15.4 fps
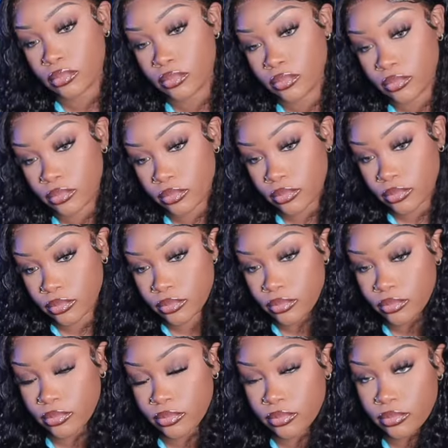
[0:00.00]

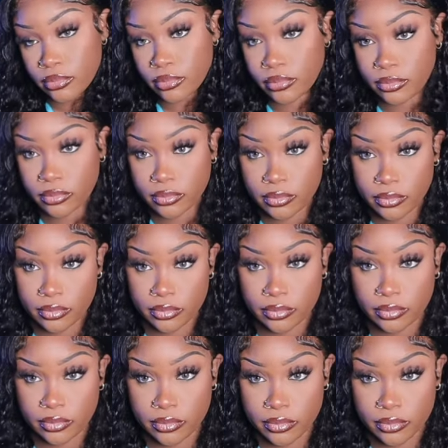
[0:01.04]

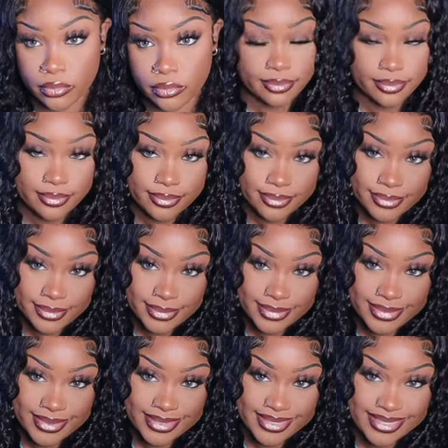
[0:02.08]

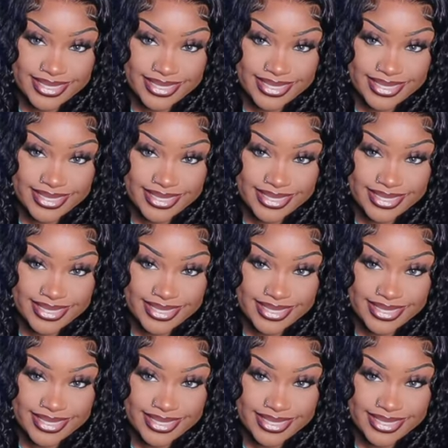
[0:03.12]
(no one is talking)